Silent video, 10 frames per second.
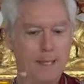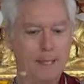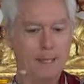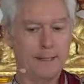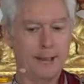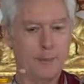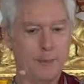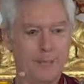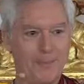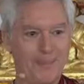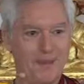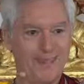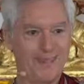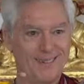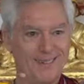Then how do we get
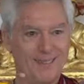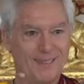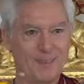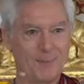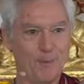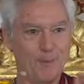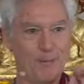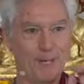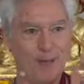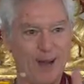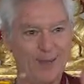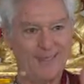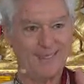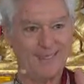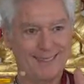there? What's the most direct
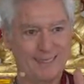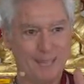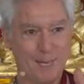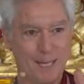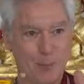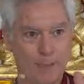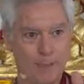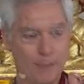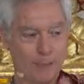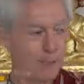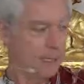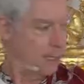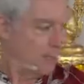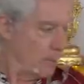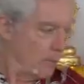route? Because there are many routes.
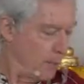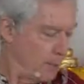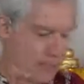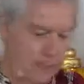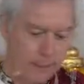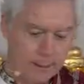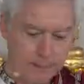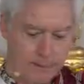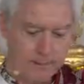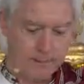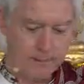Well, I would suggest,